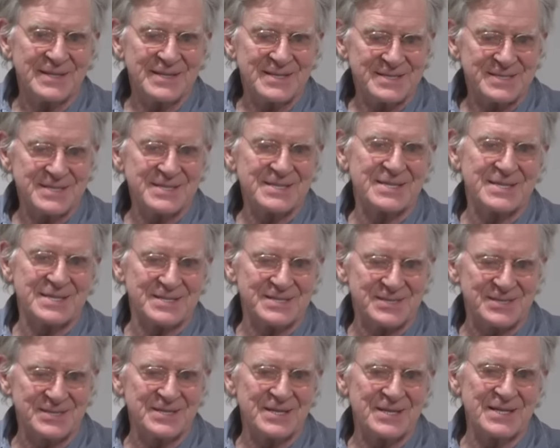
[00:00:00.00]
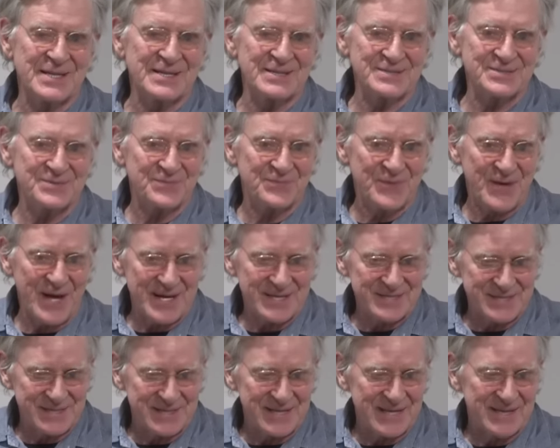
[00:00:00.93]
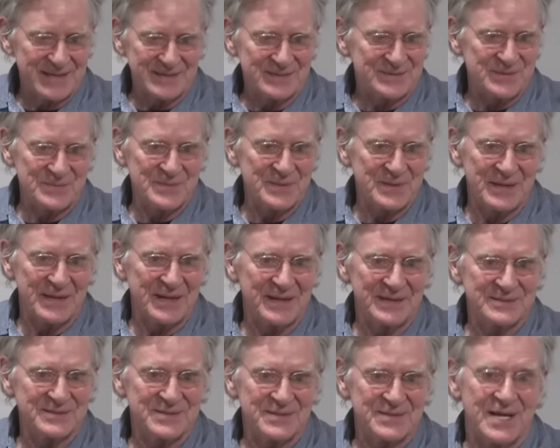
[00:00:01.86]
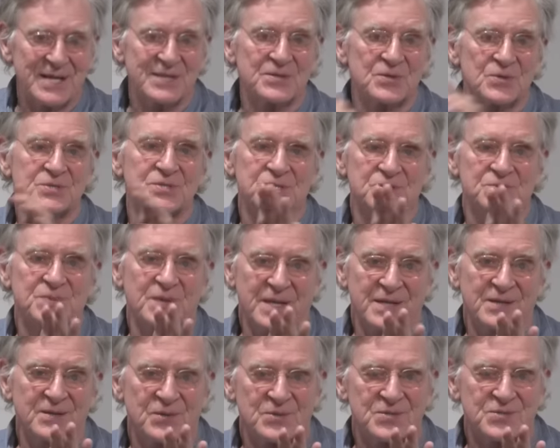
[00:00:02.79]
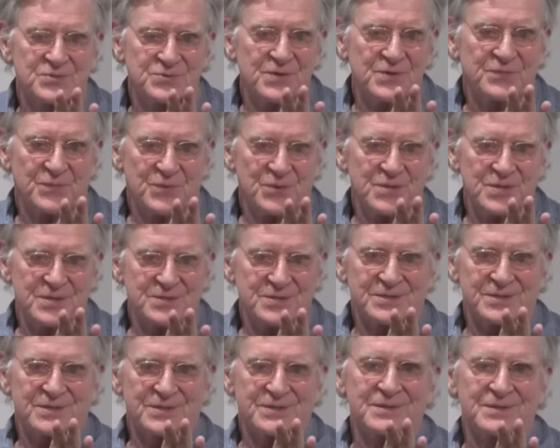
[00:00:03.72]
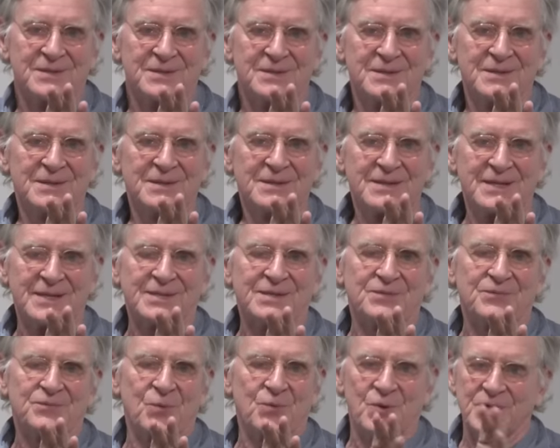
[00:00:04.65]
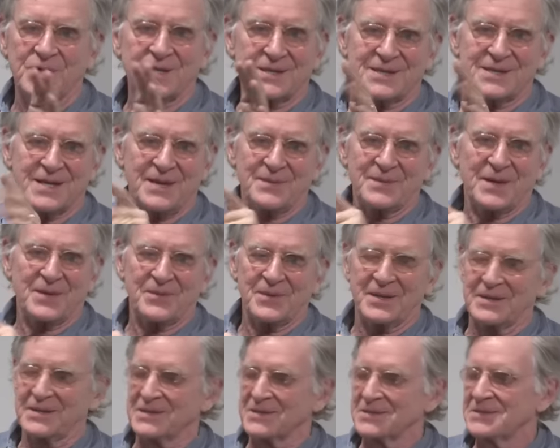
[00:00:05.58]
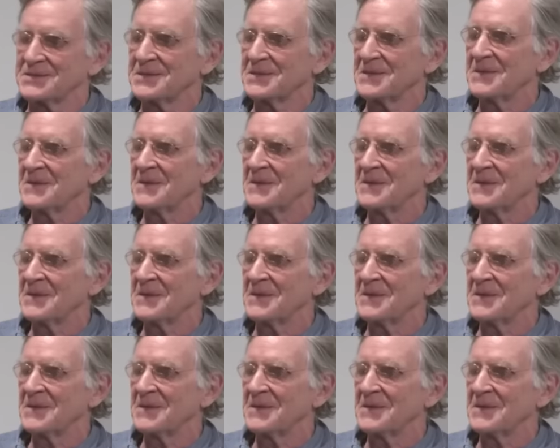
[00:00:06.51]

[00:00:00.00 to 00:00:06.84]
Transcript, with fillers: Isn't this, it's fascinating to me. I noticed this is what I noticed 3 or 4 years ago, like the 40th time I read this.